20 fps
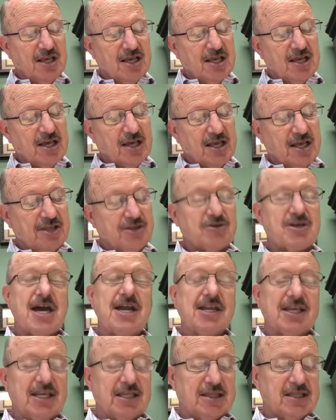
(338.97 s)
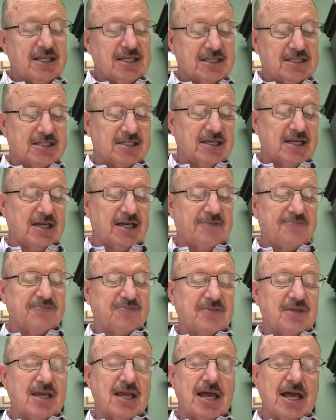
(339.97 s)
uh, and you kind of get this uh,
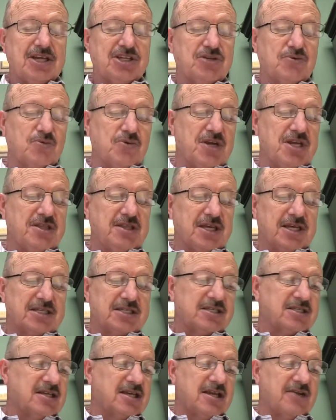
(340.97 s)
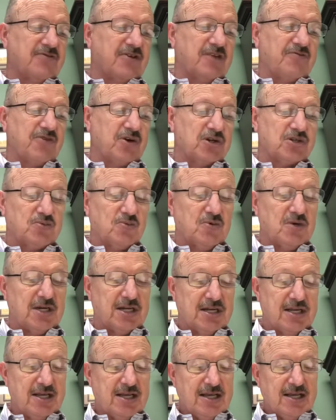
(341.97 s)
as you read this in, in verse
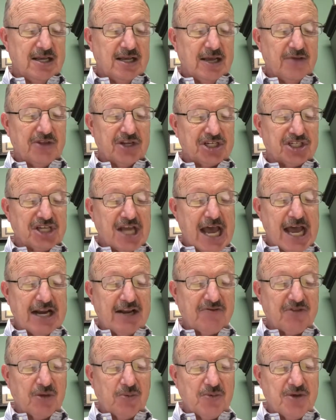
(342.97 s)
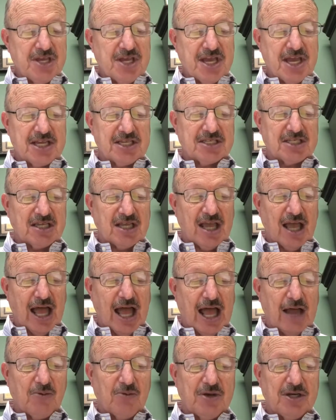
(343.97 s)
1. In the shadow of the wings,
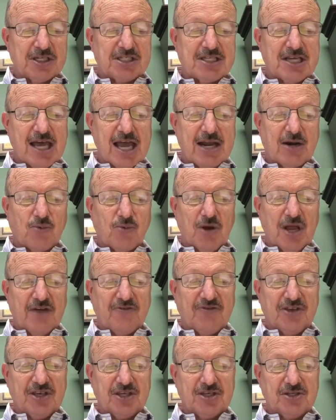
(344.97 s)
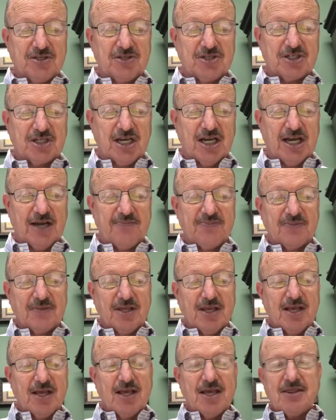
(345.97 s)
I will take refuge. Uh,
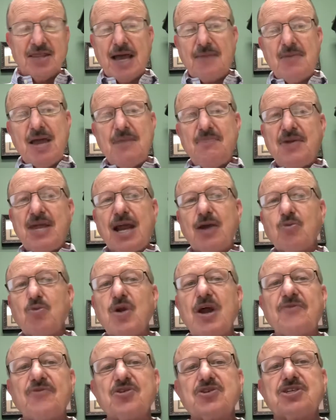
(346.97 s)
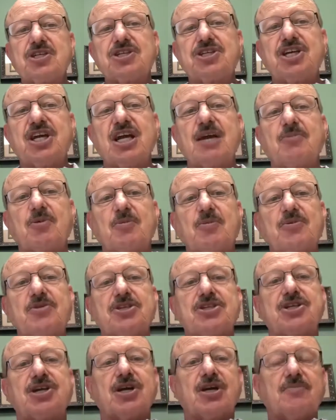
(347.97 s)
that may be a reference to cherubim. Remember
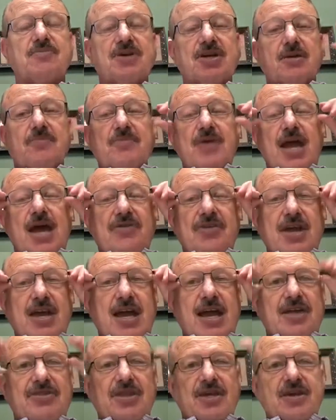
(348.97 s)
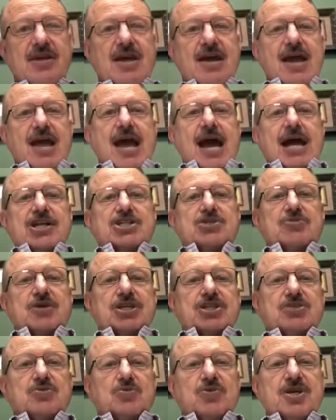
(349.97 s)
the cherubim, how they had the
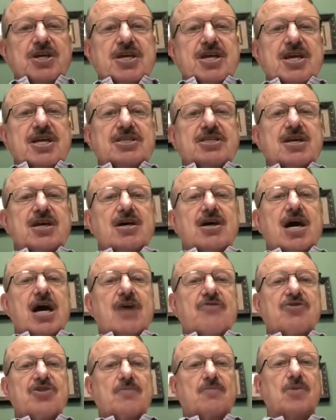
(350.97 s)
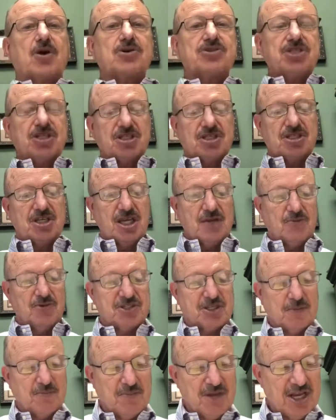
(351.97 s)
outstretched wings over the mercy seat
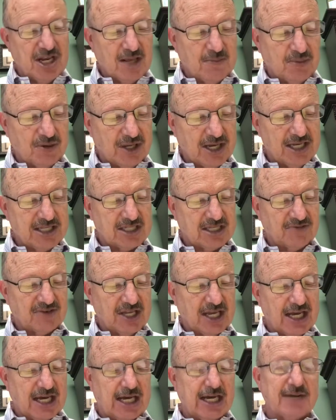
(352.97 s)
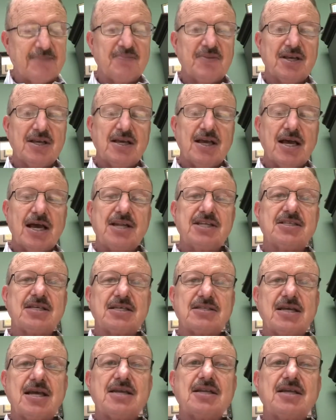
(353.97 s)
was the meeting place of God. And he
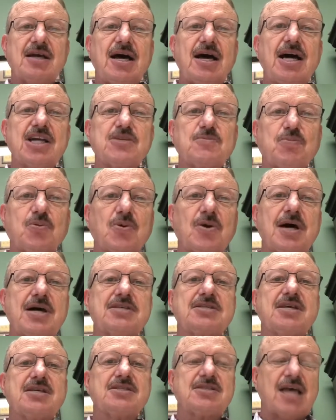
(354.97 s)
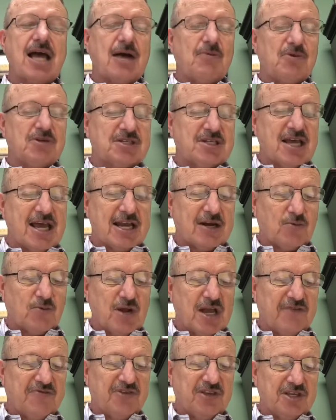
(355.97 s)
says, In God's presence I will take
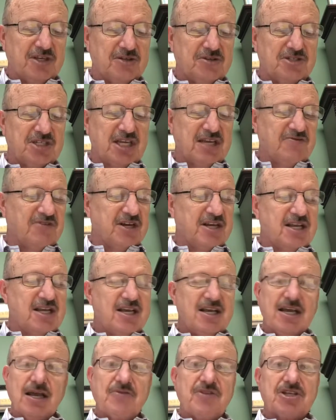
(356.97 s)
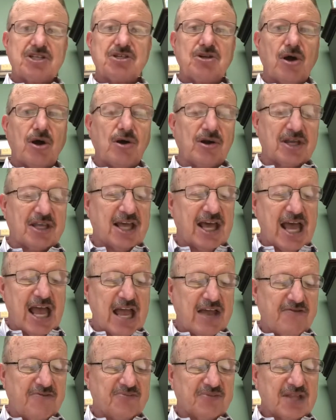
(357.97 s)
refuge. Even in, in, this dark
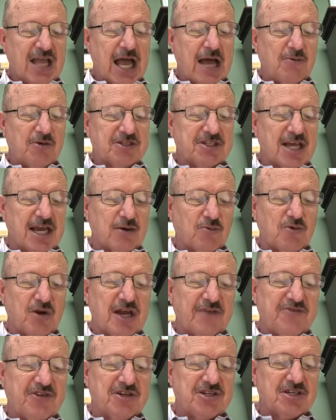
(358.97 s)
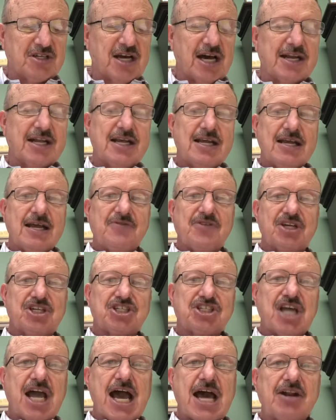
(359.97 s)
cave, I will take refuge in God. In the
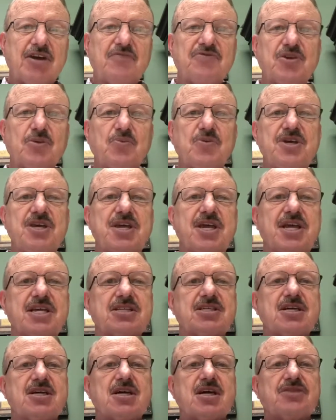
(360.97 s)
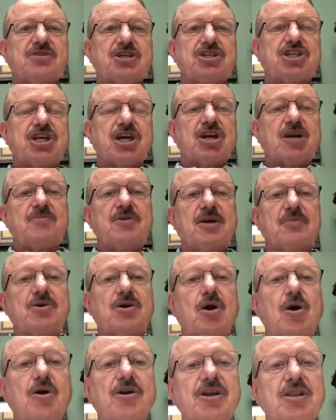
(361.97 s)
shadow of the wings, the cherubim
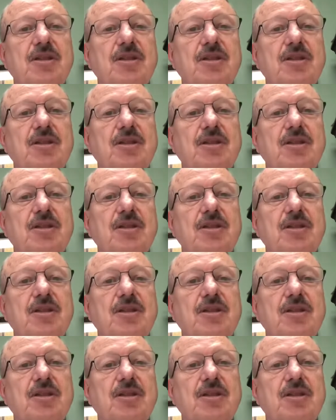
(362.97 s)
guarding